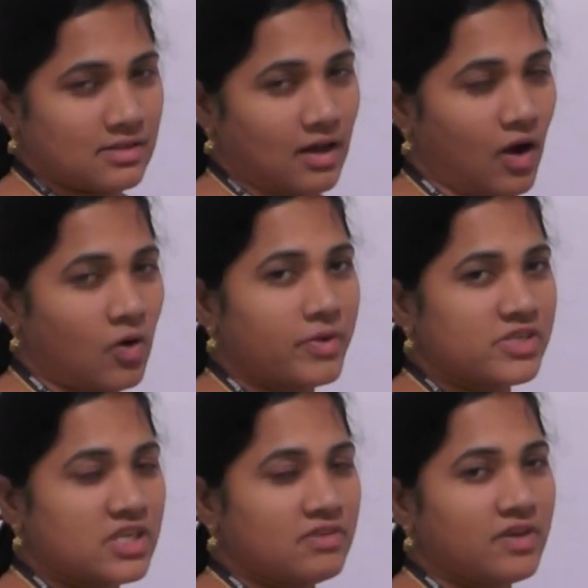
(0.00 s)
How
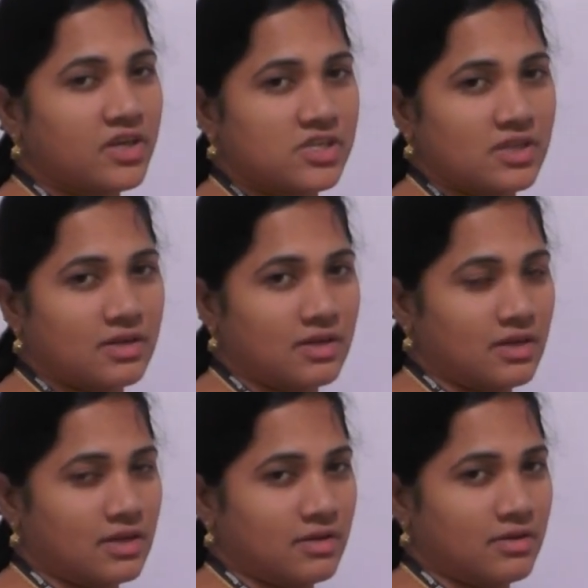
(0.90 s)
much deviation
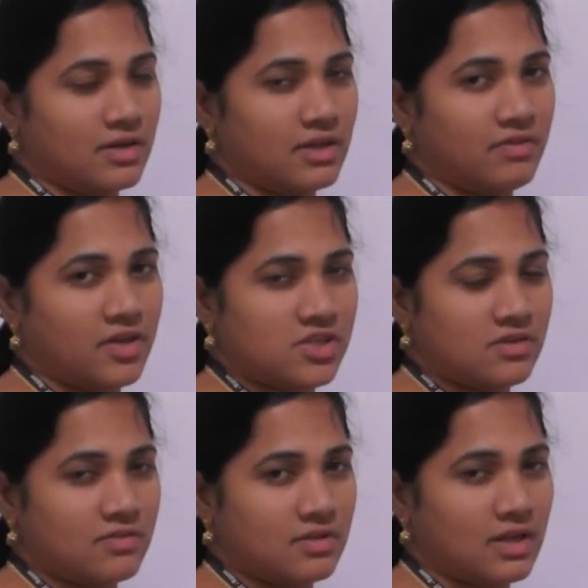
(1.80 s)

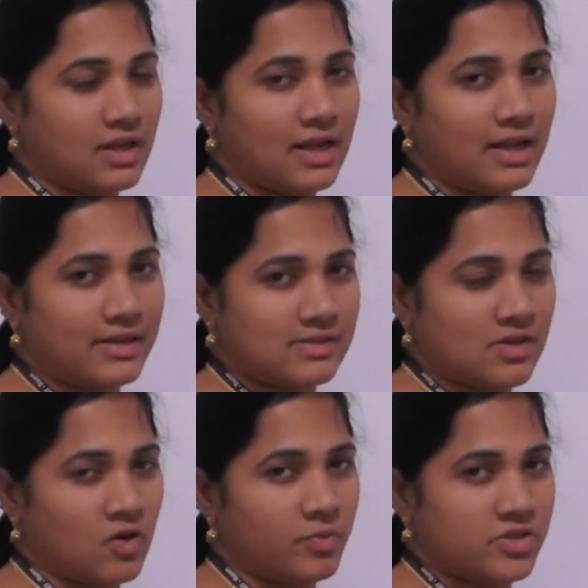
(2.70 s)
the real
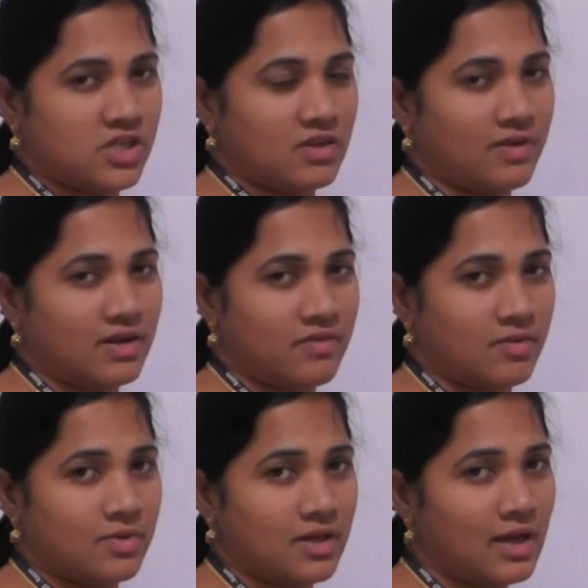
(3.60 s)
gases, how much deviate
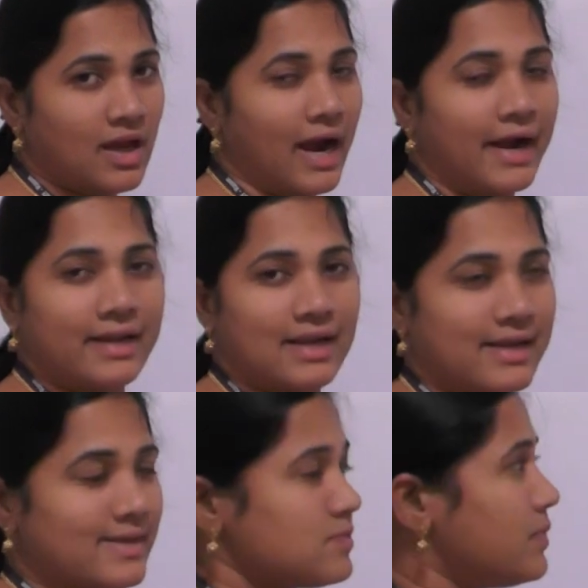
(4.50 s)
from the ideal
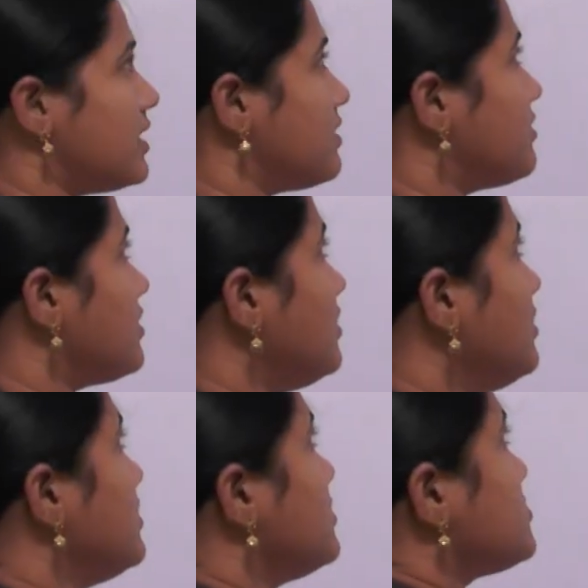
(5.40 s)
gas behavior.
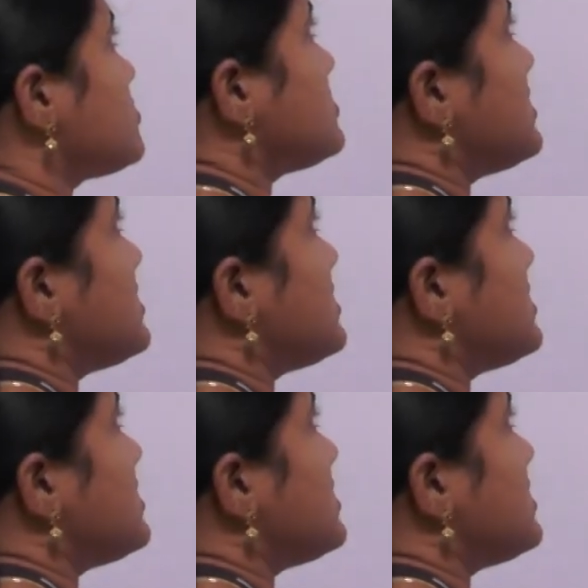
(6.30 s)
So